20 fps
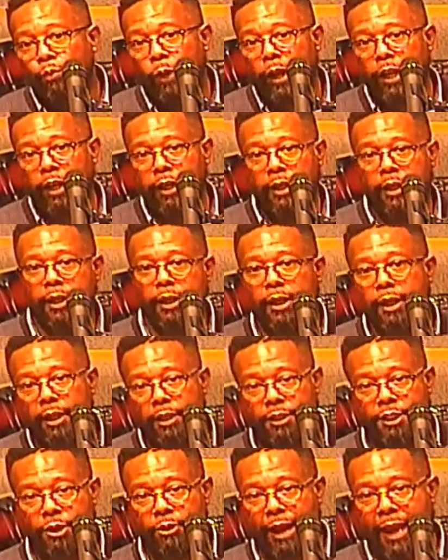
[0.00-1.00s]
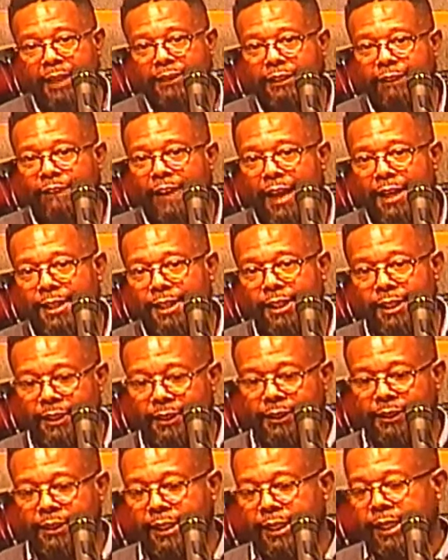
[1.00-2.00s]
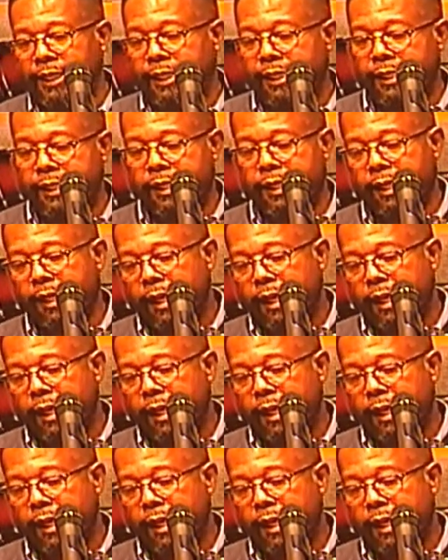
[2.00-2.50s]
when Jehoshaphat does the